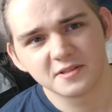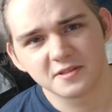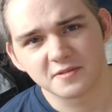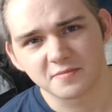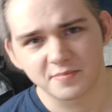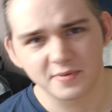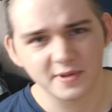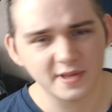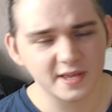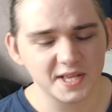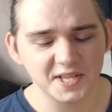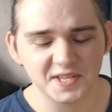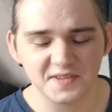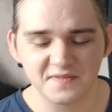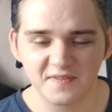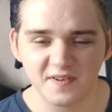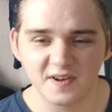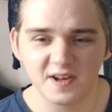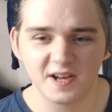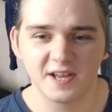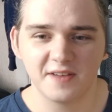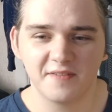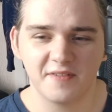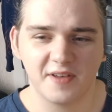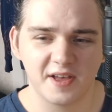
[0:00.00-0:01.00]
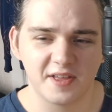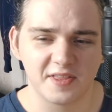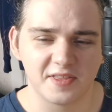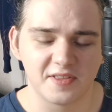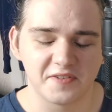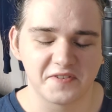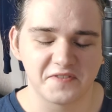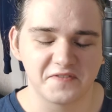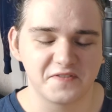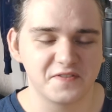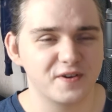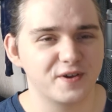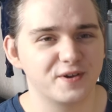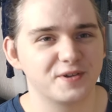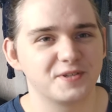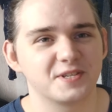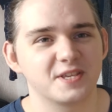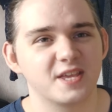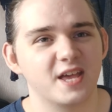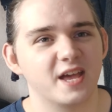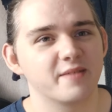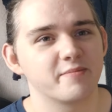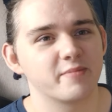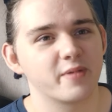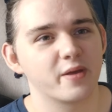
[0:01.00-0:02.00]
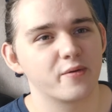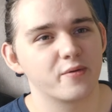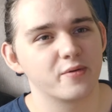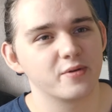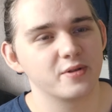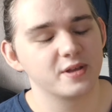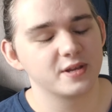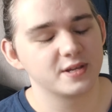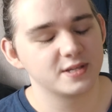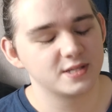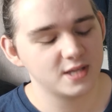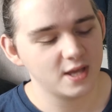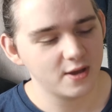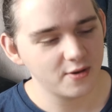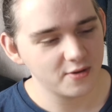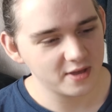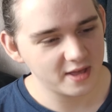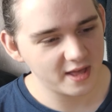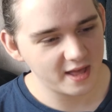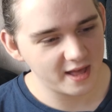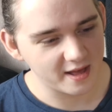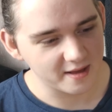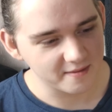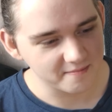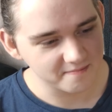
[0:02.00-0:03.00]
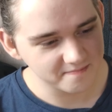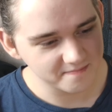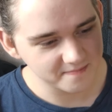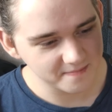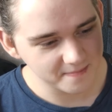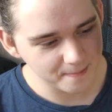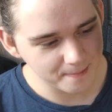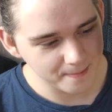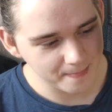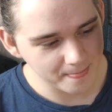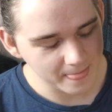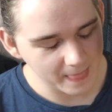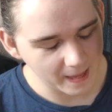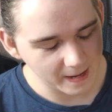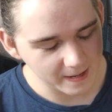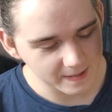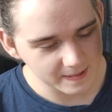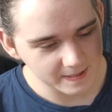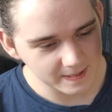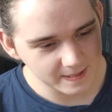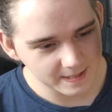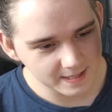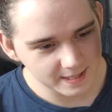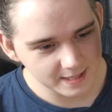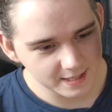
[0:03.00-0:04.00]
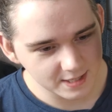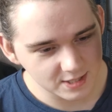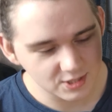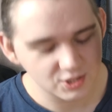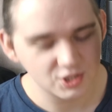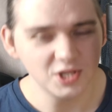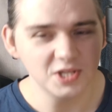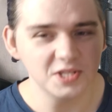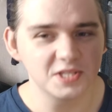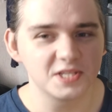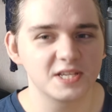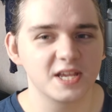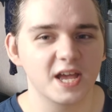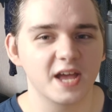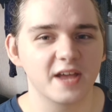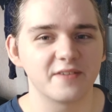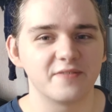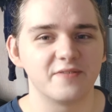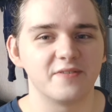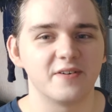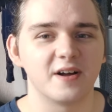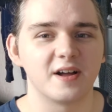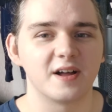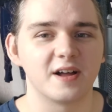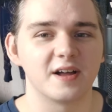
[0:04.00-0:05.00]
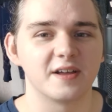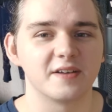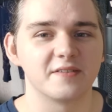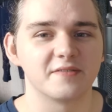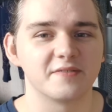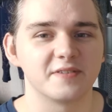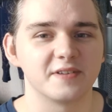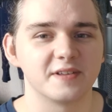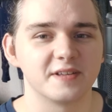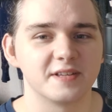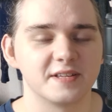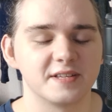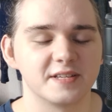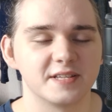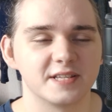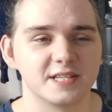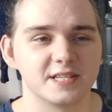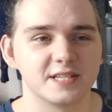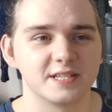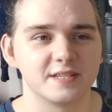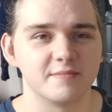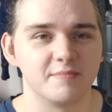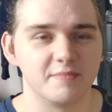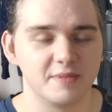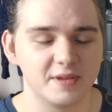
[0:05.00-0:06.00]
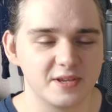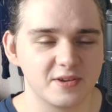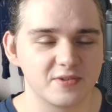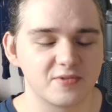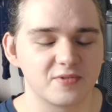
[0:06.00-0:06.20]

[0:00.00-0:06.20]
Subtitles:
PS5, and the first game they released, oh yeah, GTA 5 being